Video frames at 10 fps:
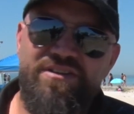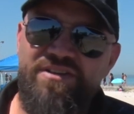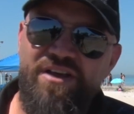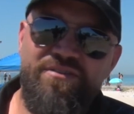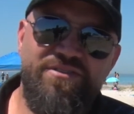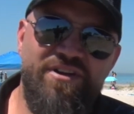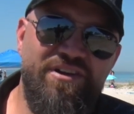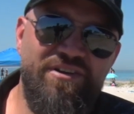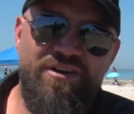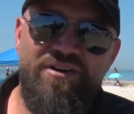No,
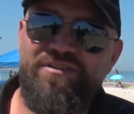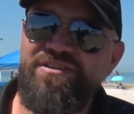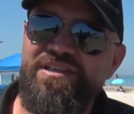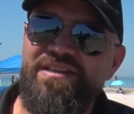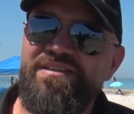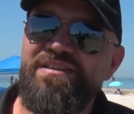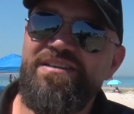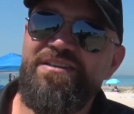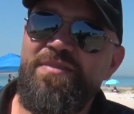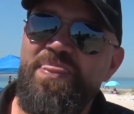not at all.
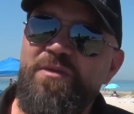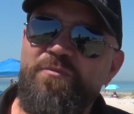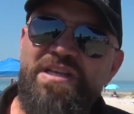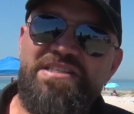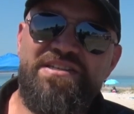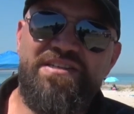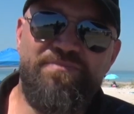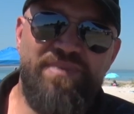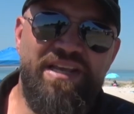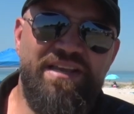The
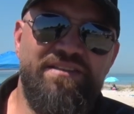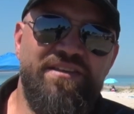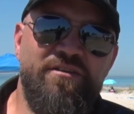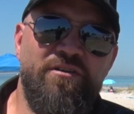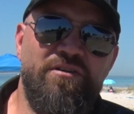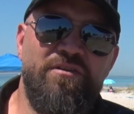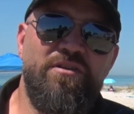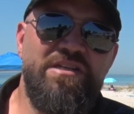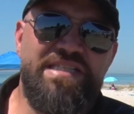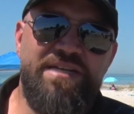reason being there are
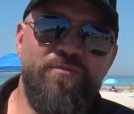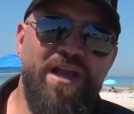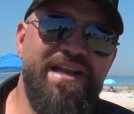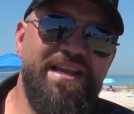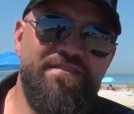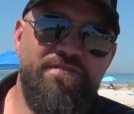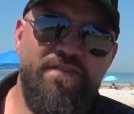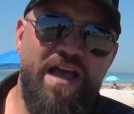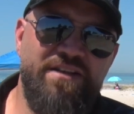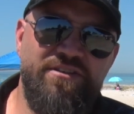derating
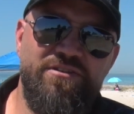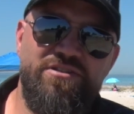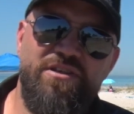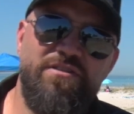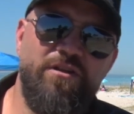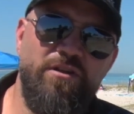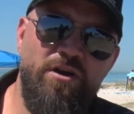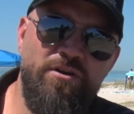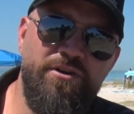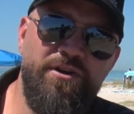factors. The
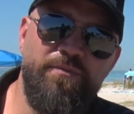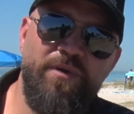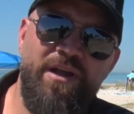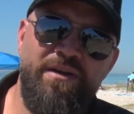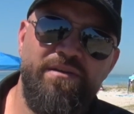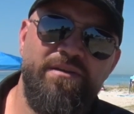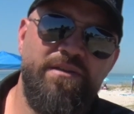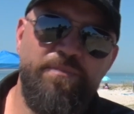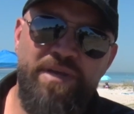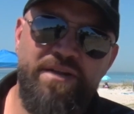longer you run,
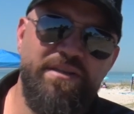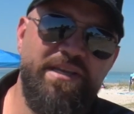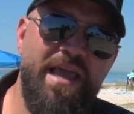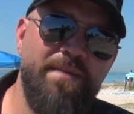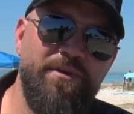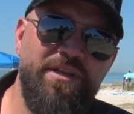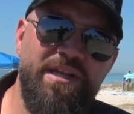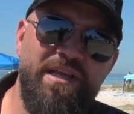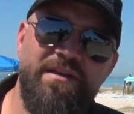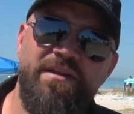the bigger the cable you
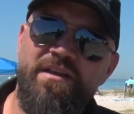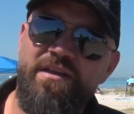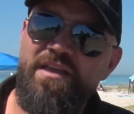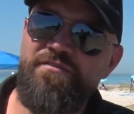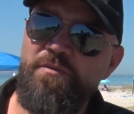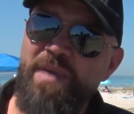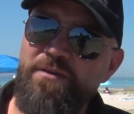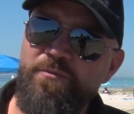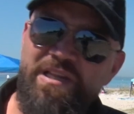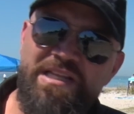need. If you
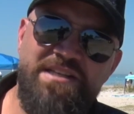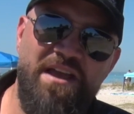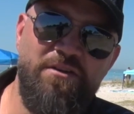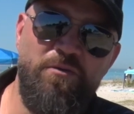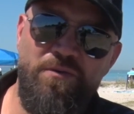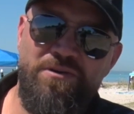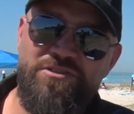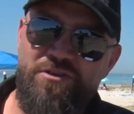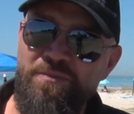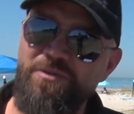make really tight
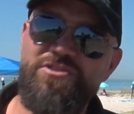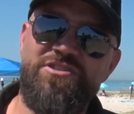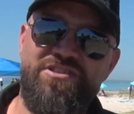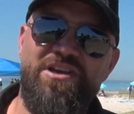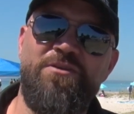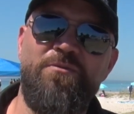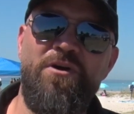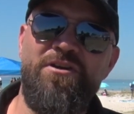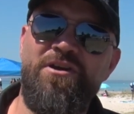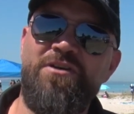corners, almost just like a
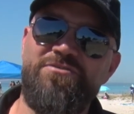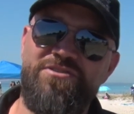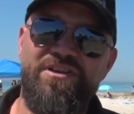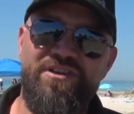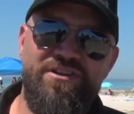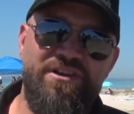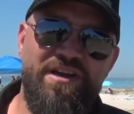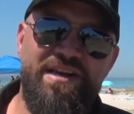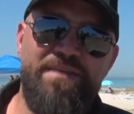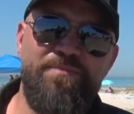water hose, you're
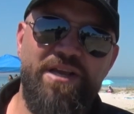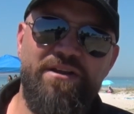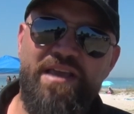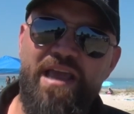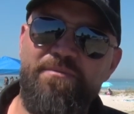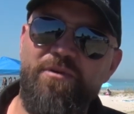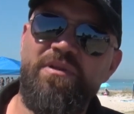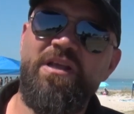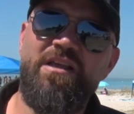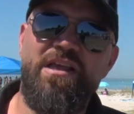going to need bigger cable.
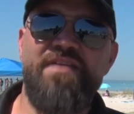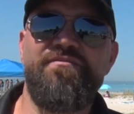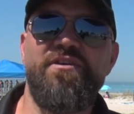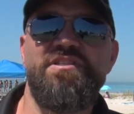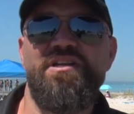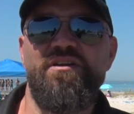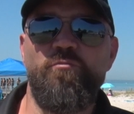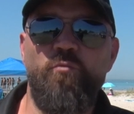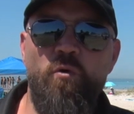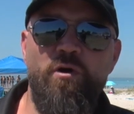If it's in a
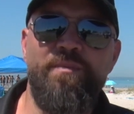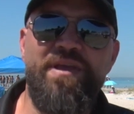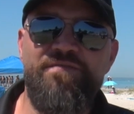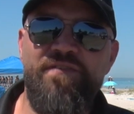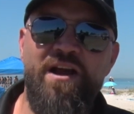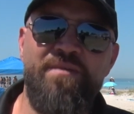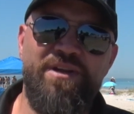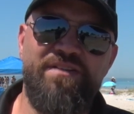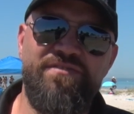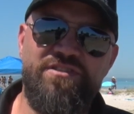warm
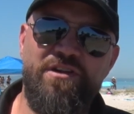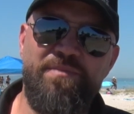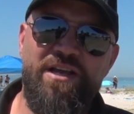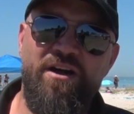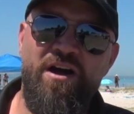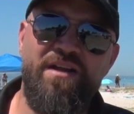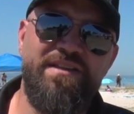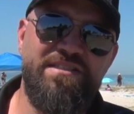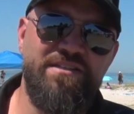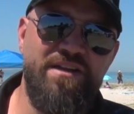environment, if it's going to be hot,
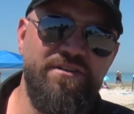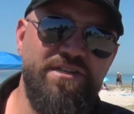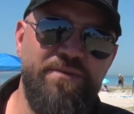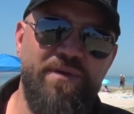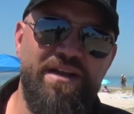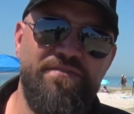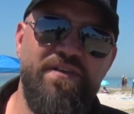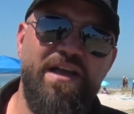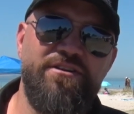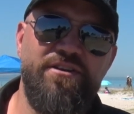that's another derating
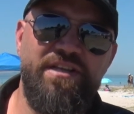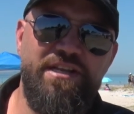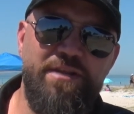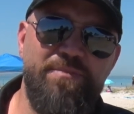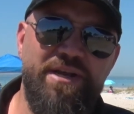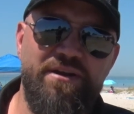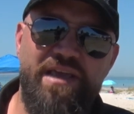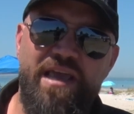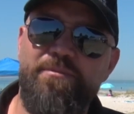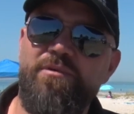factor, you need bigger
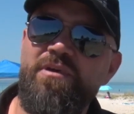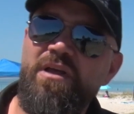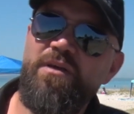cable.